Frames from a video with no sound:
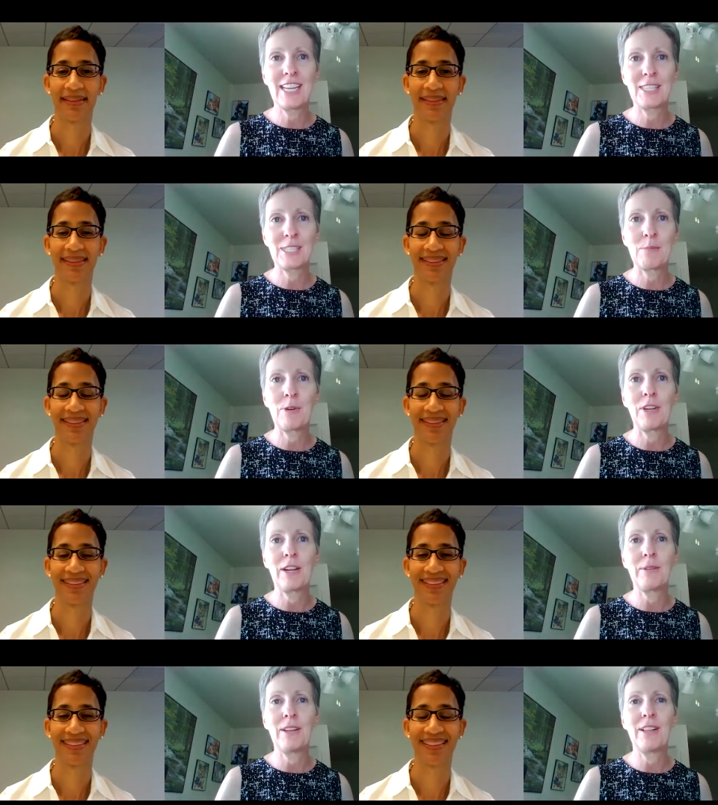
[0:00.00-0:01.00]
Speaker 1: testimony
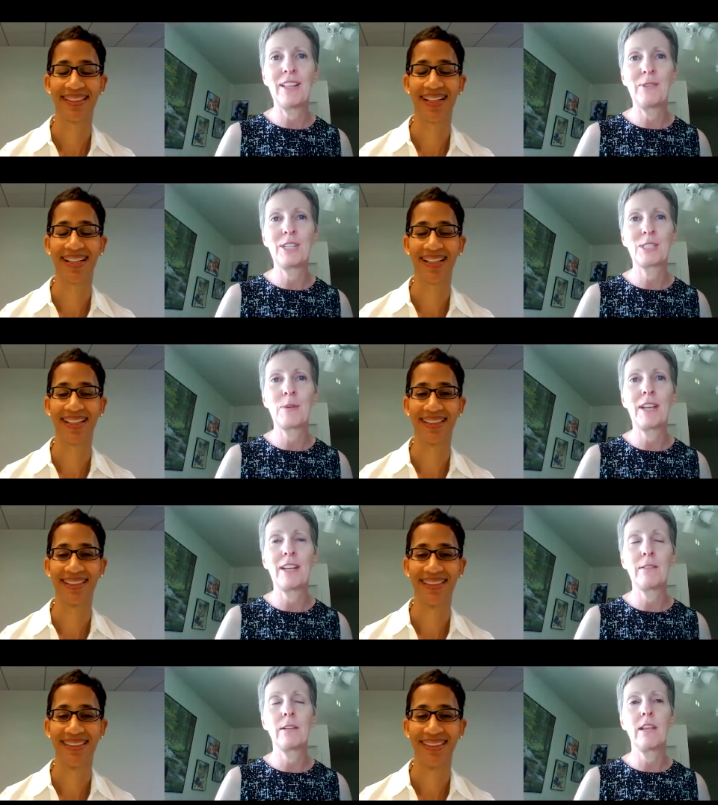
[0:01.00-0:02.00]
on Illinois. and i just want
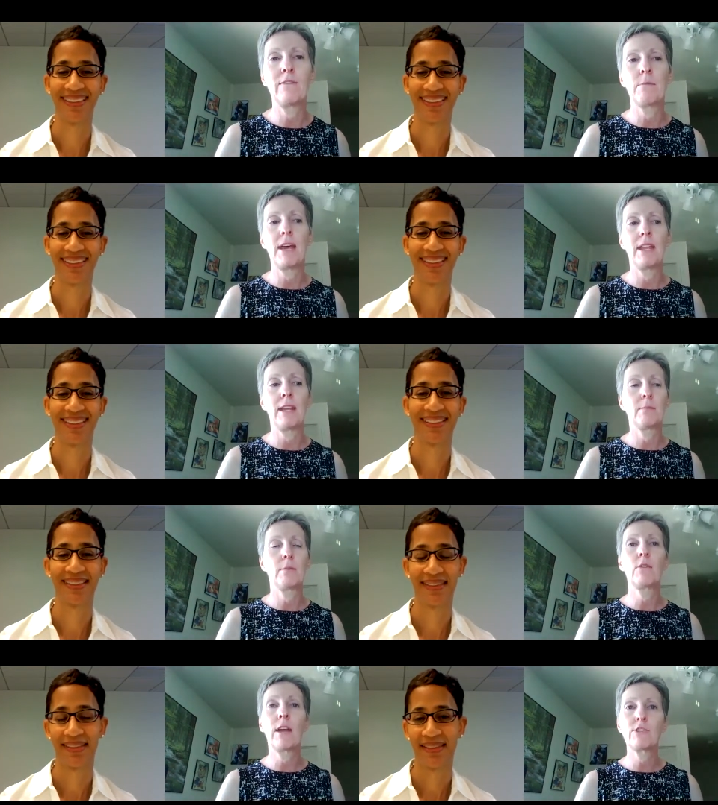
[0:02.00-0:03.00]
to give my um,
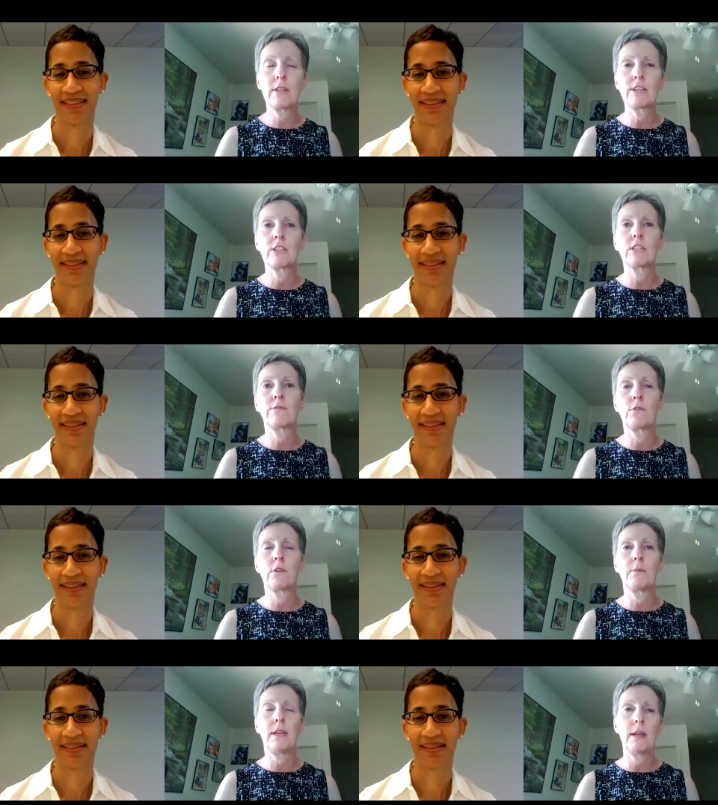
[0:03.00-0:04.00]
congratulations
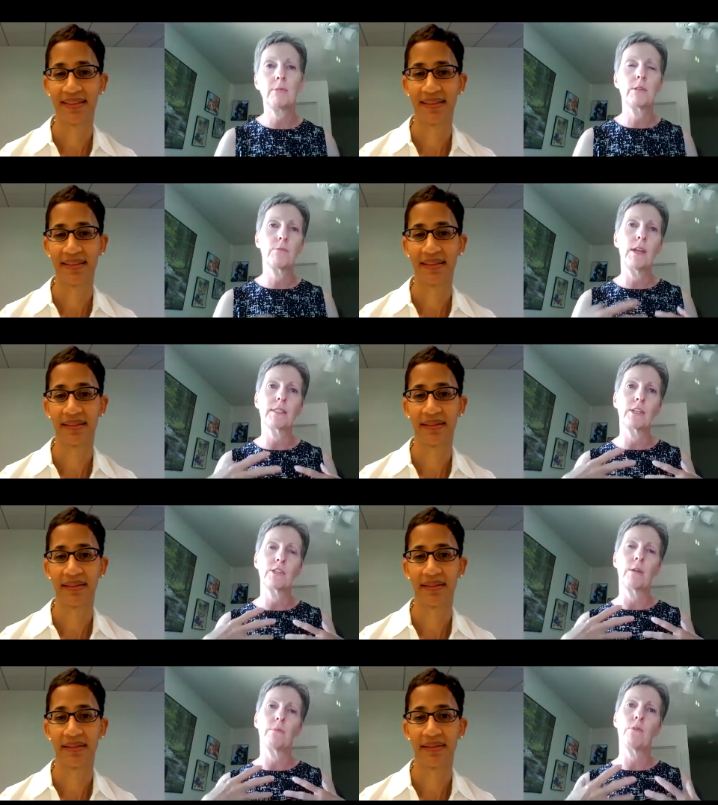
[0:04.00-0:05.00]
for being able to bring
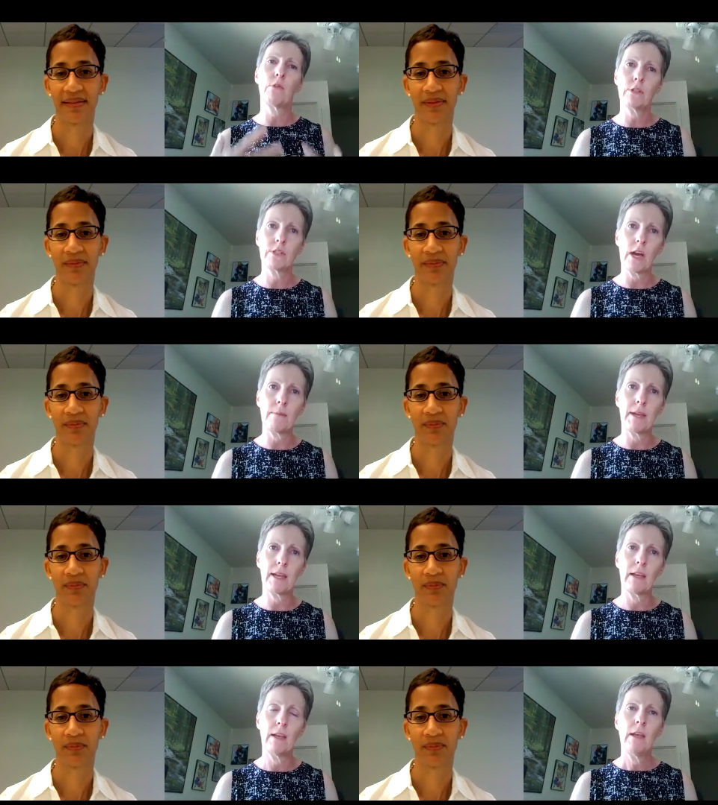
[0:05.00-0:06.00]
such an important
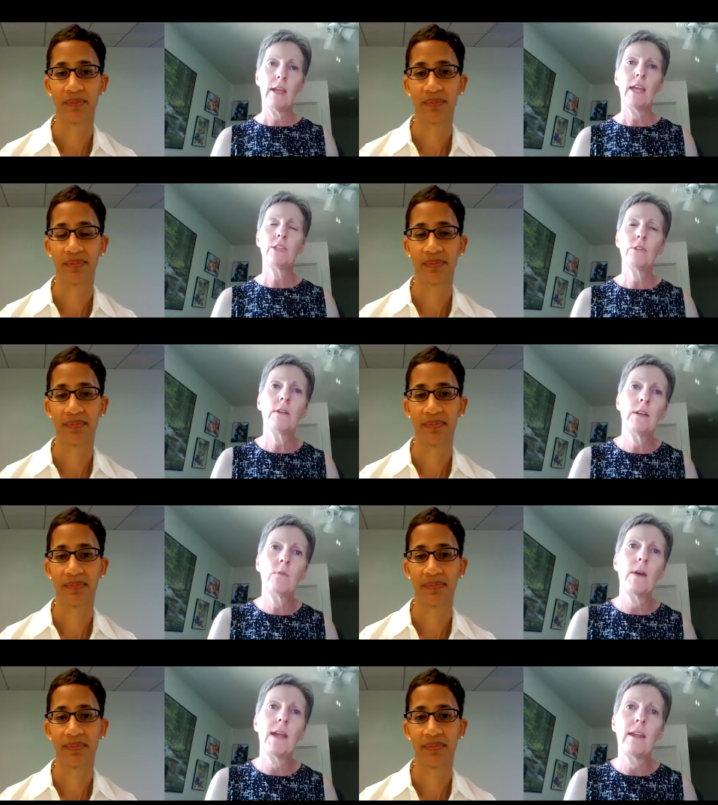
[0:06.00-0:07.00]
topic and do it
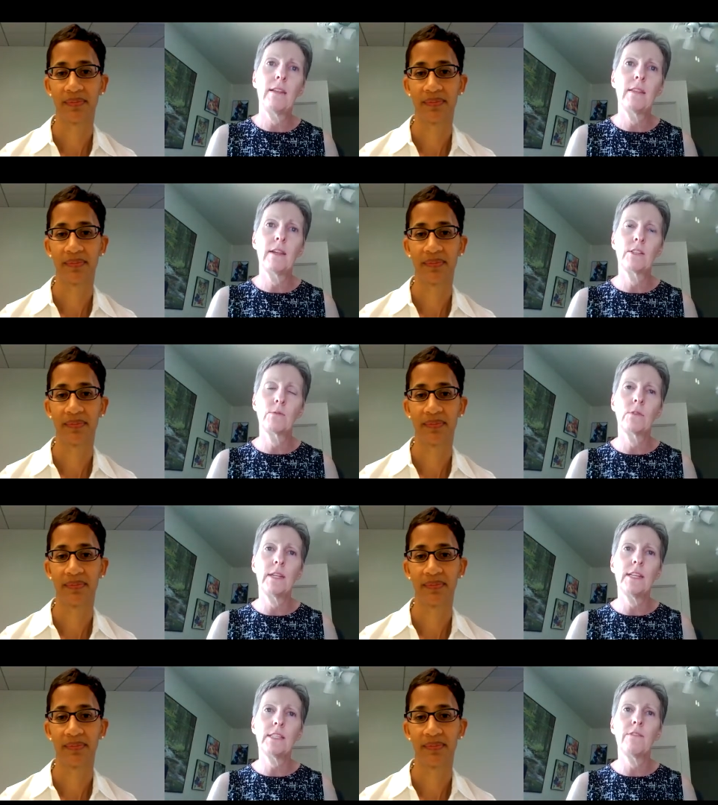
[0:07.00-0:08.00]
in a way that is
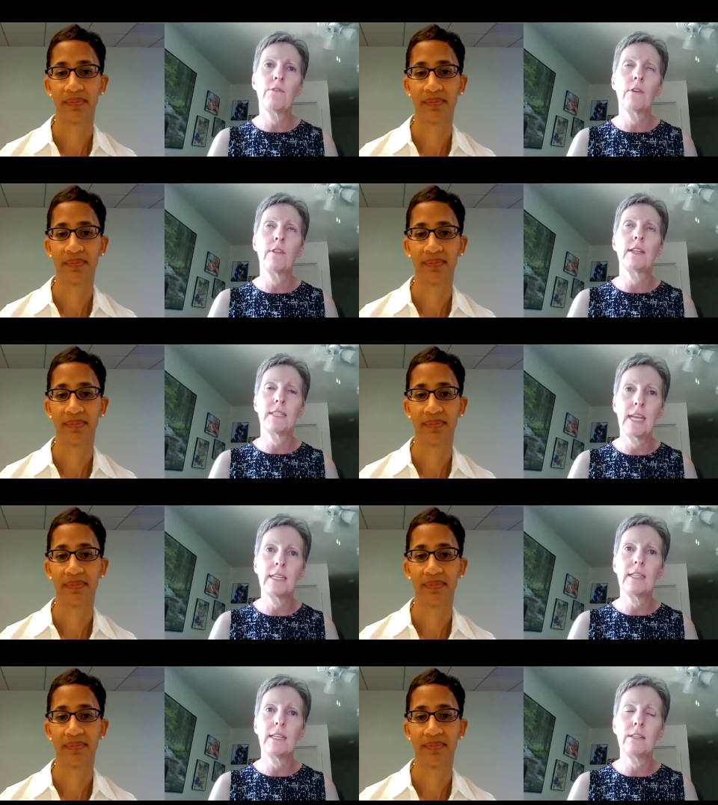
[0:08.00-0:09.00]
really easy for the
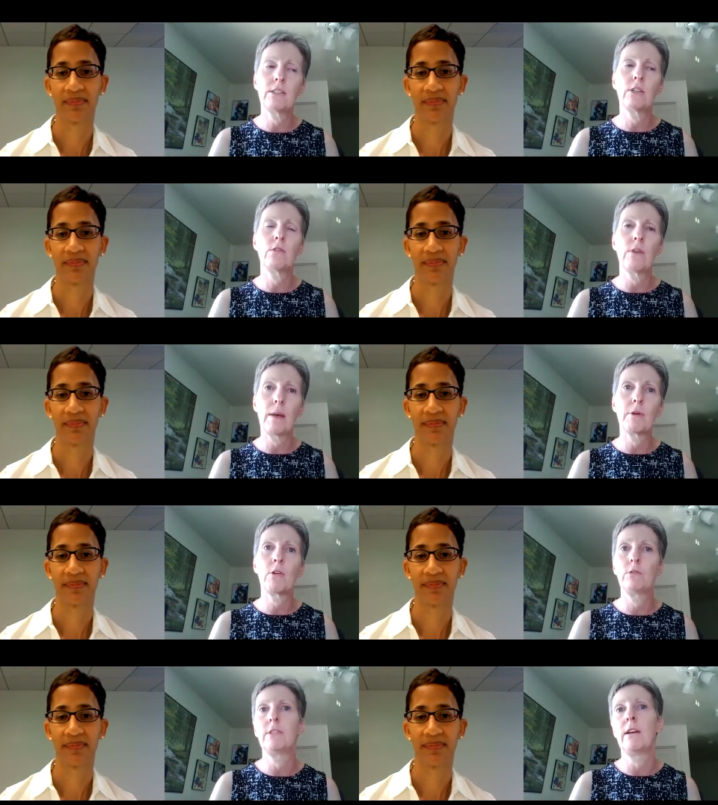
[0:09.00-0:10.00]
attendee to grab a
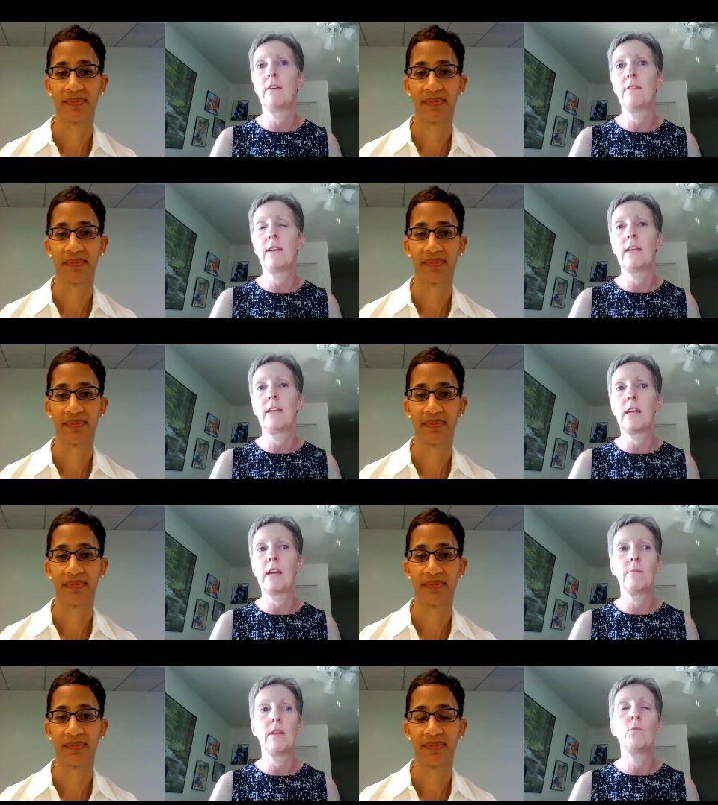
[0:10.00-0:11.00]
hold of and,
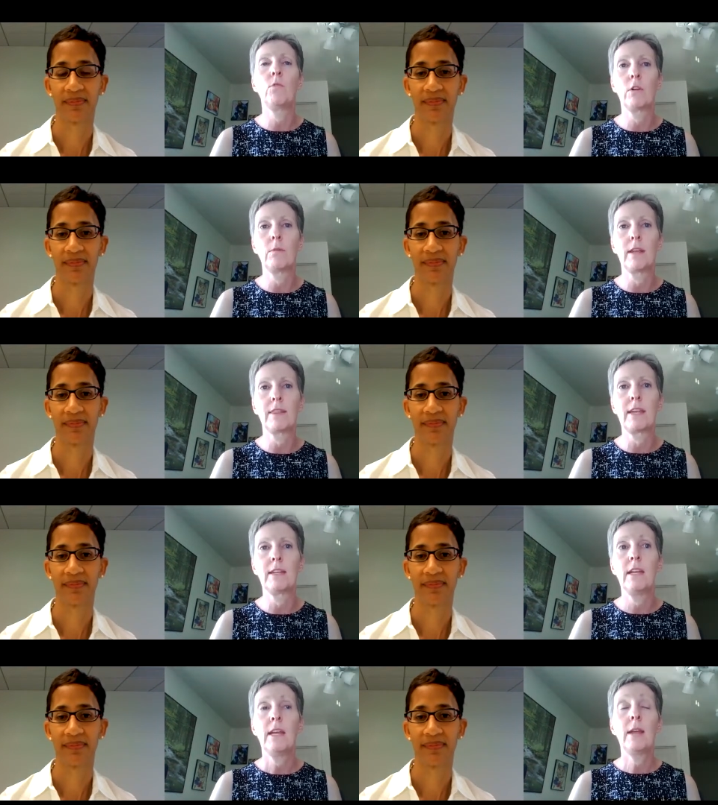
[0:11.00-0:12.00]
um, and work with
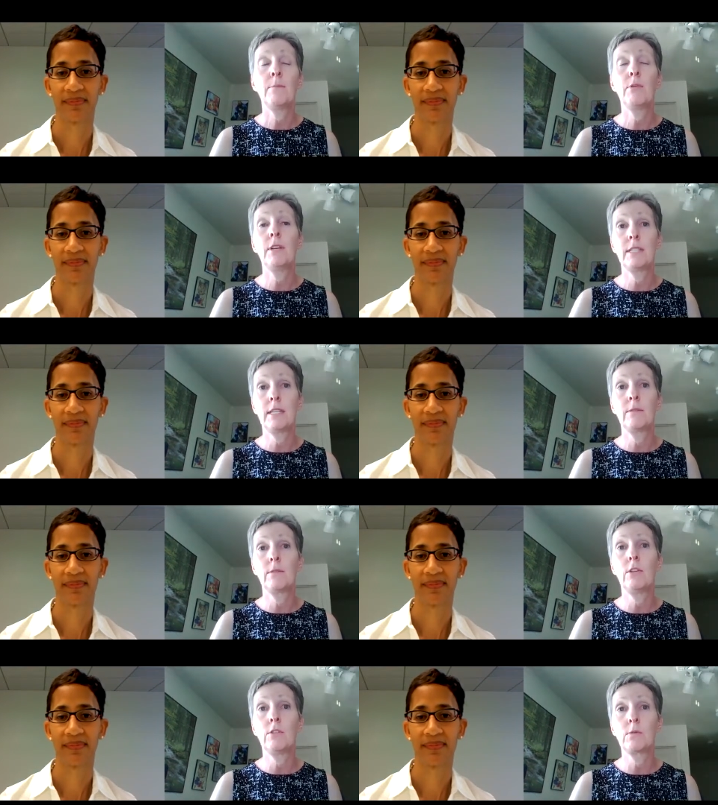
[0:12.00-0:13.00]
and, and put
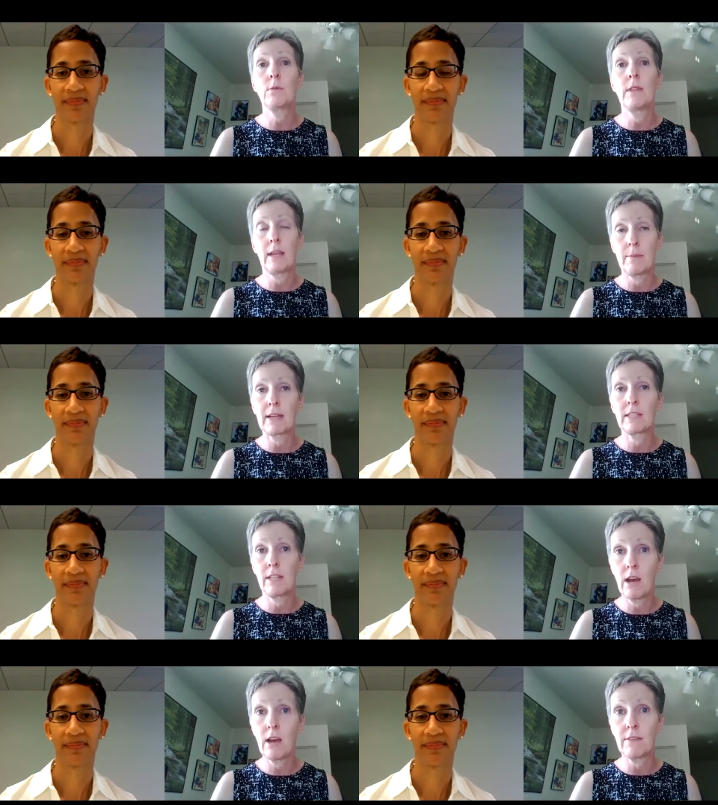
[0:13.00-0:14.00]
into use when they get back
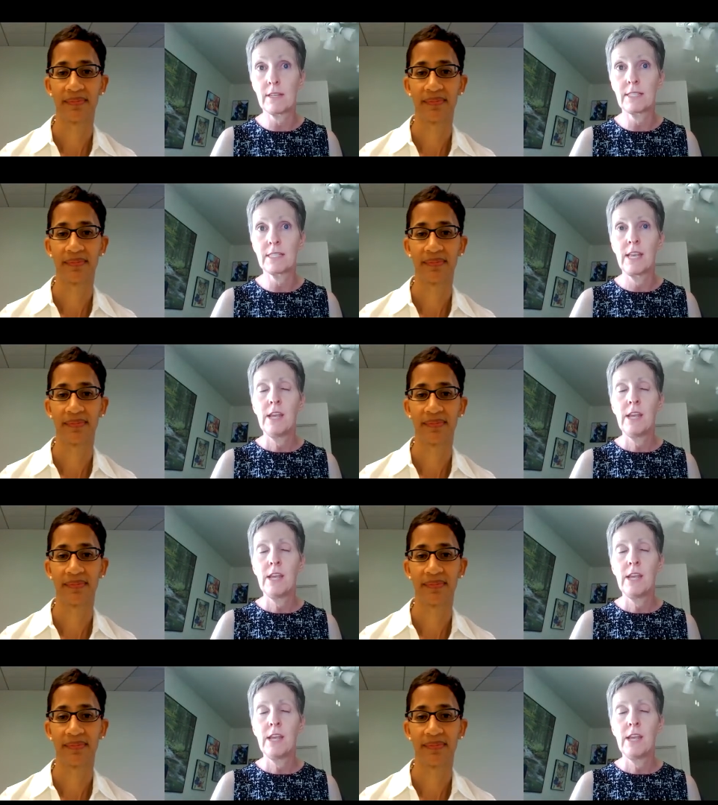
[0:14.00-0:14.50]
to the office